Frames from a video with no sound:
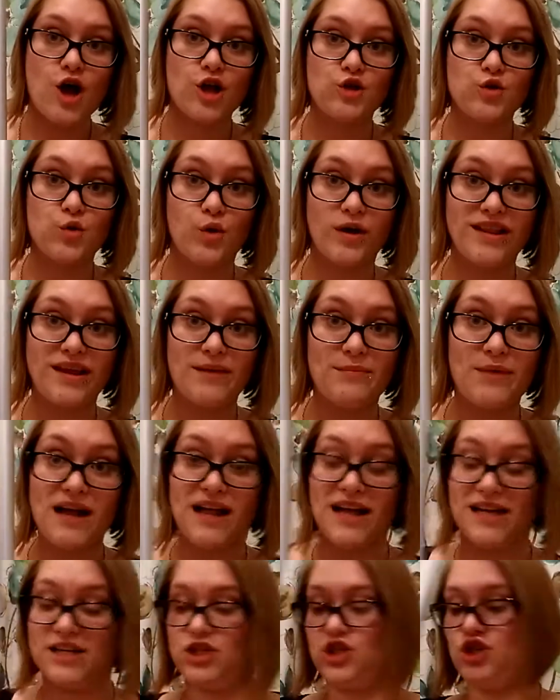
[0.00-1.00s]
toilet
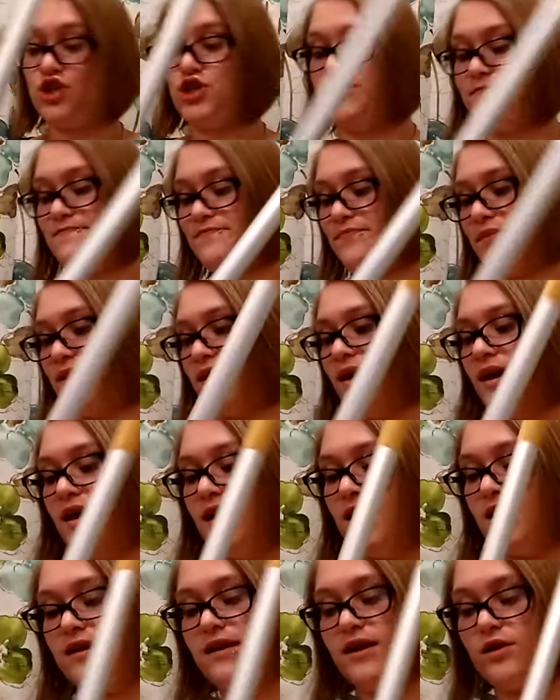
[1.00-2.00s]
plunger.
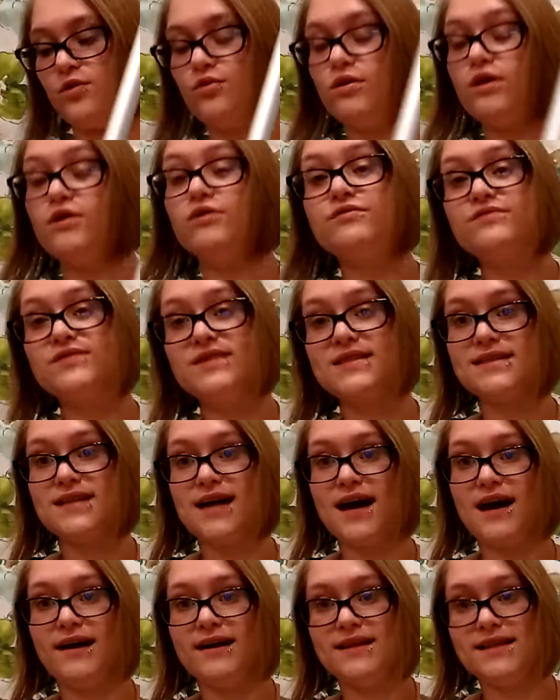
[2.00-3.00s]
Now, Grove does
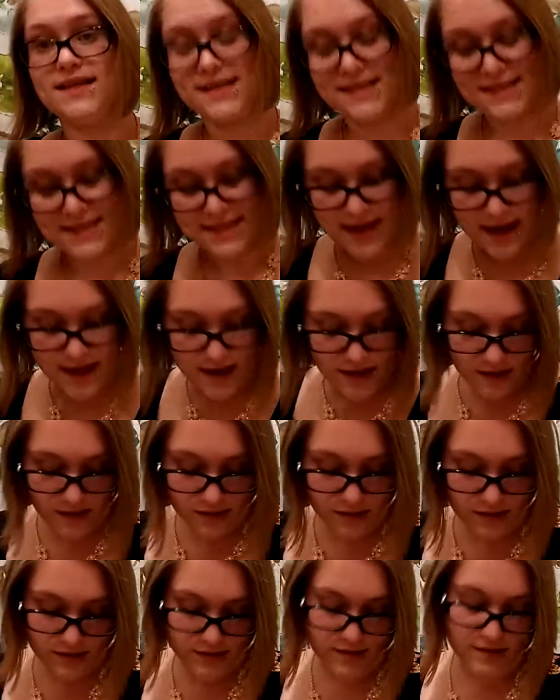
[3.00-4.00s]
not
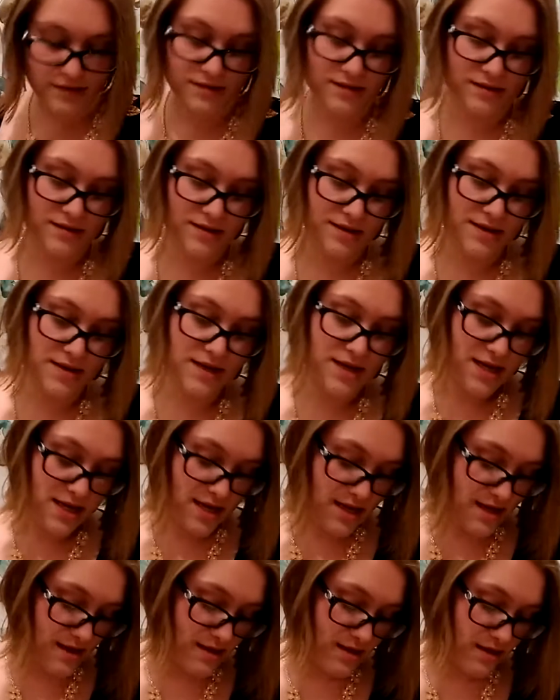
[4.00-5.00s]
sell
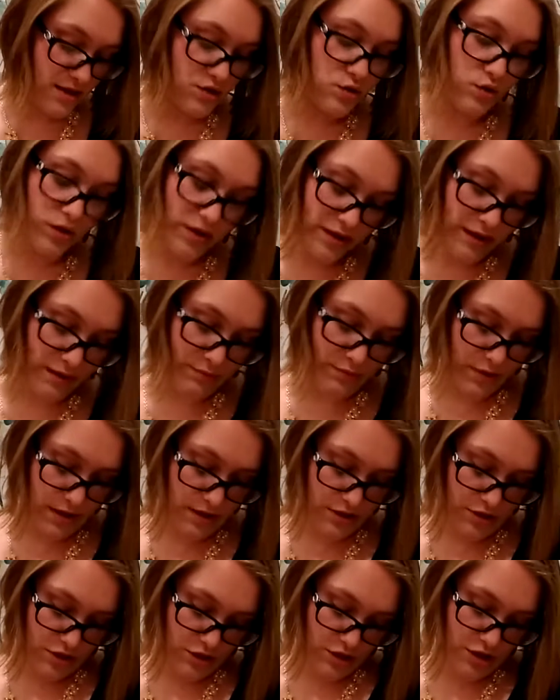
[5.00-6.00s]
the toilet
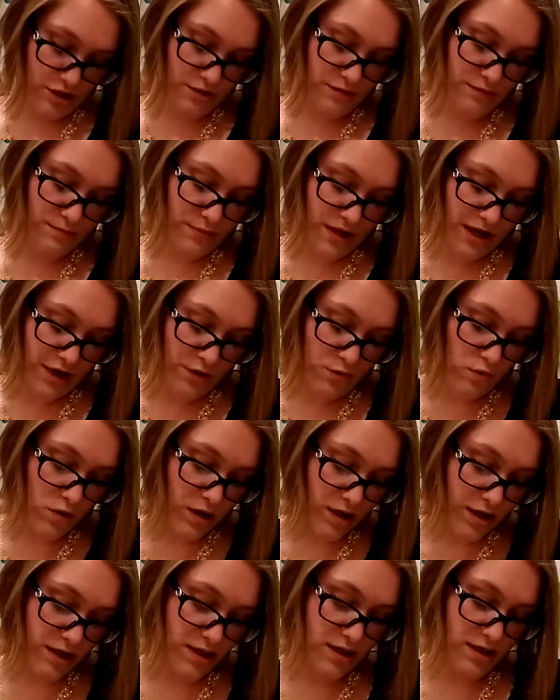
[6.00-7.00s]
plunger, but I
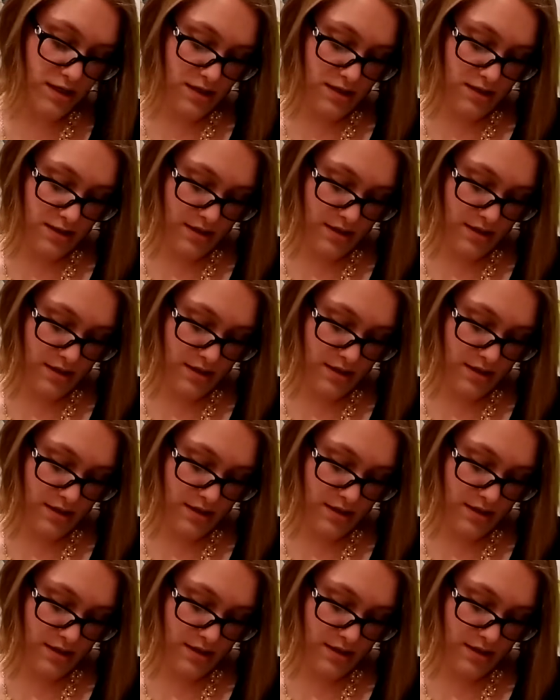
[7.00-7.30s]
wanted